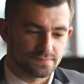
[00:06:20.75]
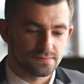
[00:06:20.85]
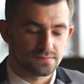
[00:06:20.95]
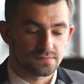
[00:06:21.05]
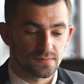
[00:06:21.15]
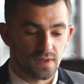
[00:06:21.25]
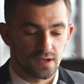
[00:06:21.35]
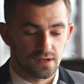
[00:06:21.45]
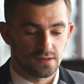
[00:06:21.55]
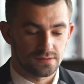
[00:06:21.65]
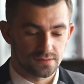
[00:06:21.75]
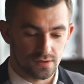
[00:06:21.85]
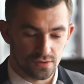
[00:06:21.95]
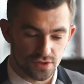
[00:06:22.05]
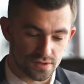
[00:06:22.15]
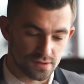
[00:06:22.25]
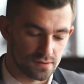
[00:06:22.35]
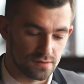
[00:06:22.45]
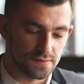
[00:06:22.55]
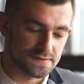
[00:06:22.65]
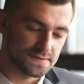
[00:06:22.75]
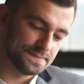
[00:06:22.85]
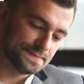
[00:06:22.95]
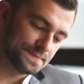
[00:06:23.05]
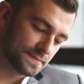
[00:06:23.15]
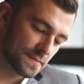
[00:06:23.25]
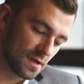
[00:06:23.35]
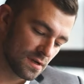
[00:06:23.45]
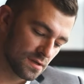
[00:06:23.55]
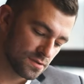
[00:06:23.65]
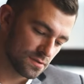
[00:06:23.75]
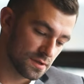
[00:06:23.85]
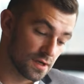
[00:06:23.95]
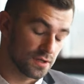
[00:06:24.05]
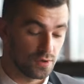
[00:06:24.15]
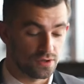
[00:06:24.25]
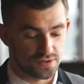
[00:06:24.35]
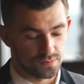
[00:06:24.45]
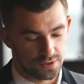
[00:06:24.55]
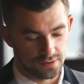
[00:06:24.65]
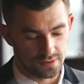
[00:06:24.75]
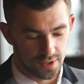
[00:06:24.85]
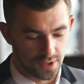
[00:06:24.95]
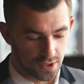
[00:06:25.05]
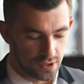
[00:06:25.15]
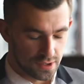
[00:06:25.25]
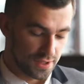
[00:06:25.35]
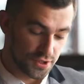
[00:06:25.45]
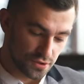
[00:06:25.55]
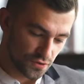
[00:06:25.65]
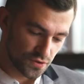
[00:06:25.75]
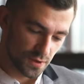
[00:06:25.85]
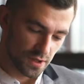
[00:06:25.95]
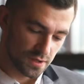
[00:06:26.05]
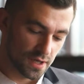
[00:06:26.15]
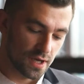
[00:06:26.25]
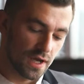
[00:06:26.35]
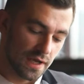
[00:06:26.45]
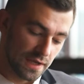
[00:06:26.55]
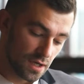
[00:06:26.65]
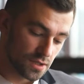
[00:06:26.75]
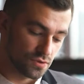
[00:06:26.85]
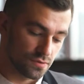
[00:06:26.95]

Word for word: people get job offers through personal references. So uh, the thing with personal references is that